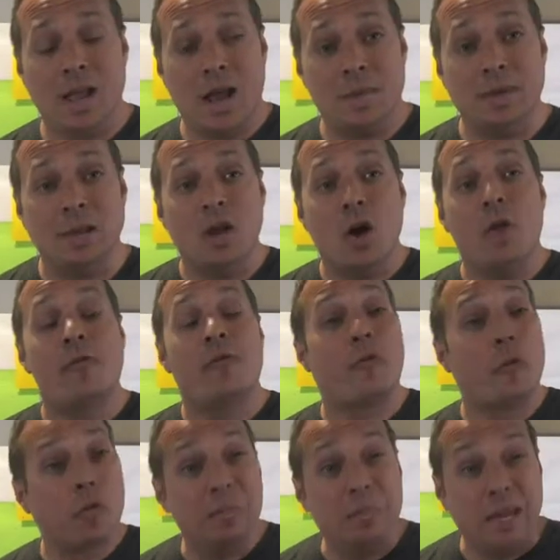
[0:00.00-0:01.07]
I mean,
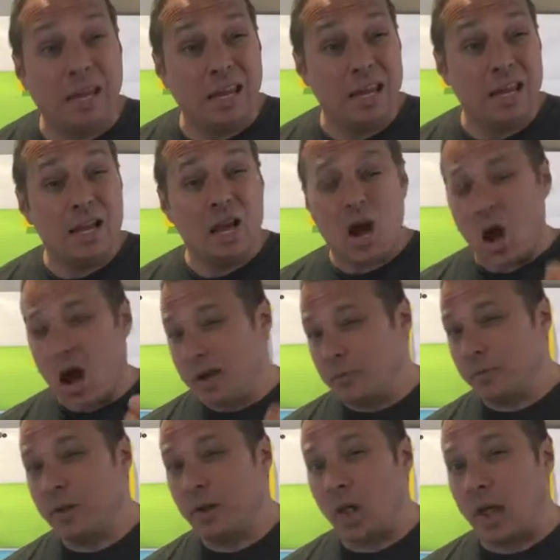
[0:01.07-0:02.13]
for me, I
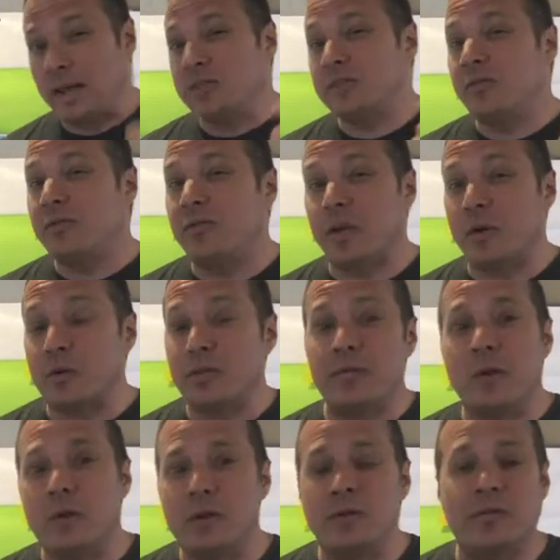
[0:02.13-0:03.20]
realized
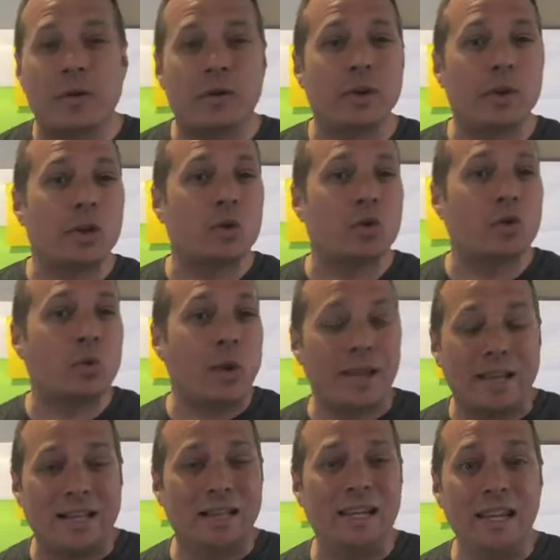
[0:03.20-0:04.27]
very
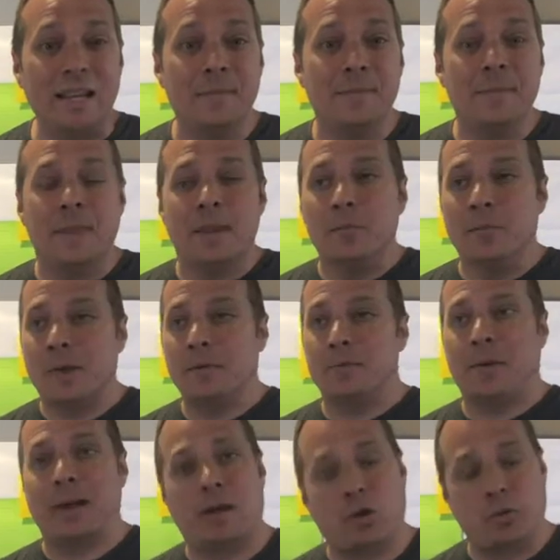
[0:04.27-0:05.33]
quickly when
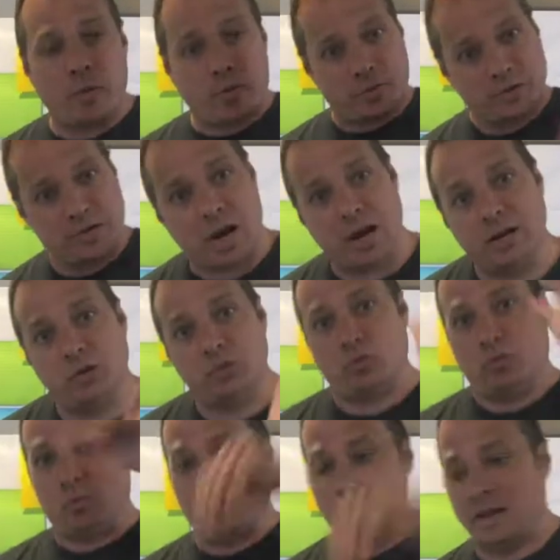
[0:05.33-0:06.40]
my career was kind of
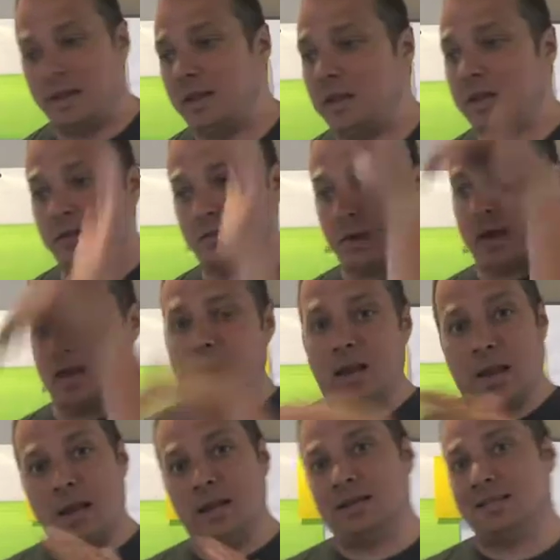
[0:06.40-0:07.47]
doing one of these, right? And
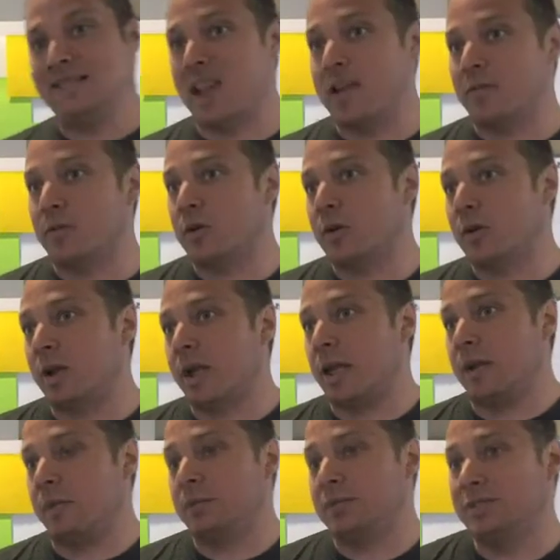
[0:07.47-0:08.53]

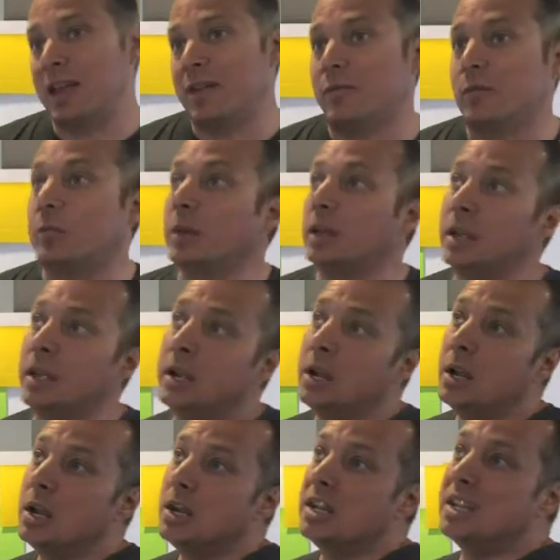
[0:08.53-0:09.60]
it was never really
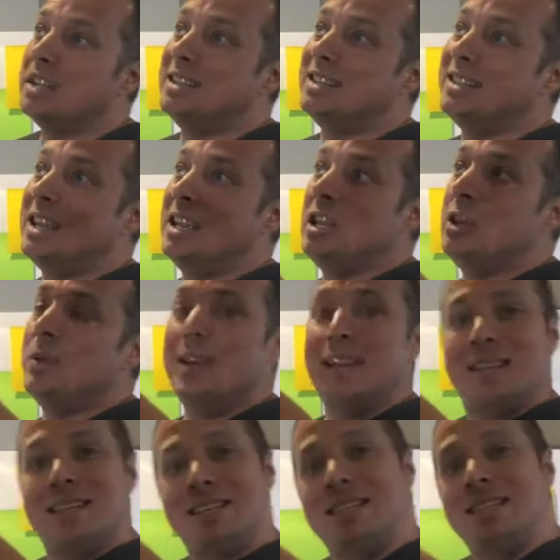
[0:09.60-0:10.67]
continuing
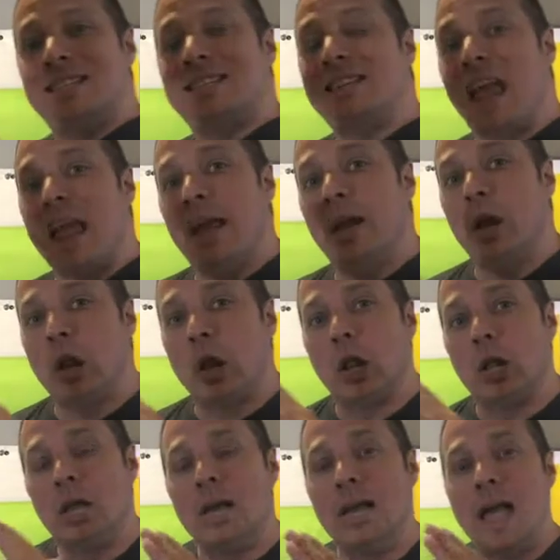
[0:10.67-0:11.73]
to
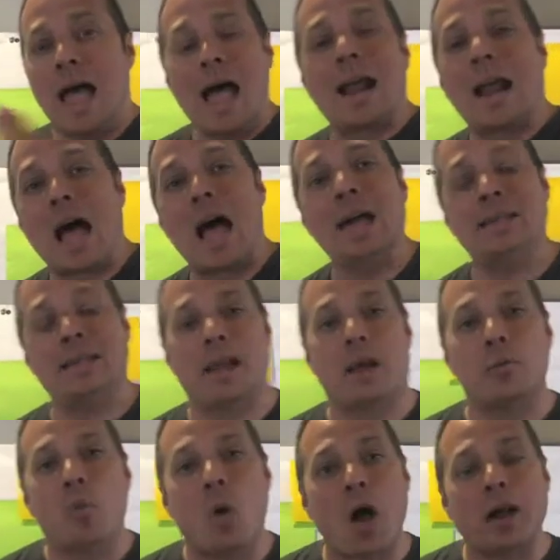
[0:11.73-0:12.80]
scale at a height that I
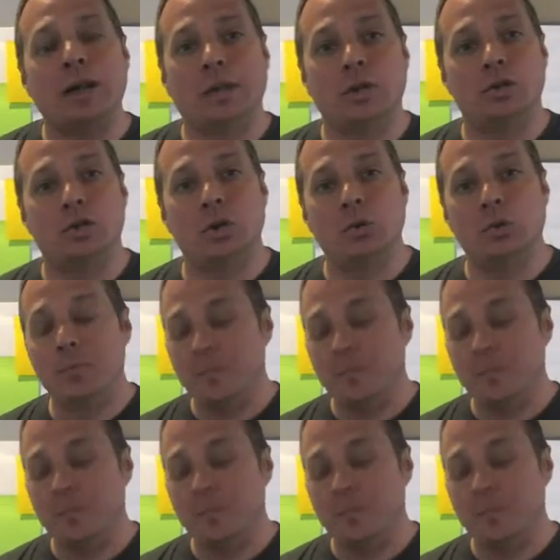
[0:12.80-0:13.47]
wanted it to.